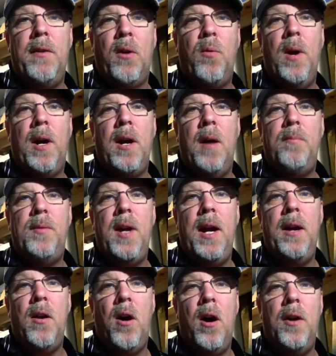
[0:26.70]
a quick
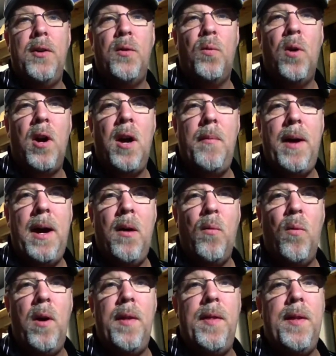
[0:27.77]
update on to where I'm at
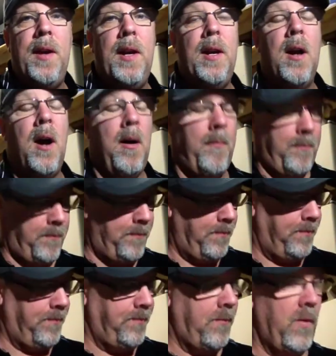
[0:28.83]
with the
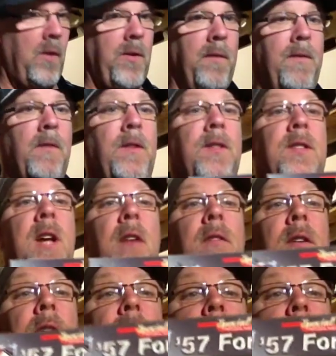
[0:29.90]
57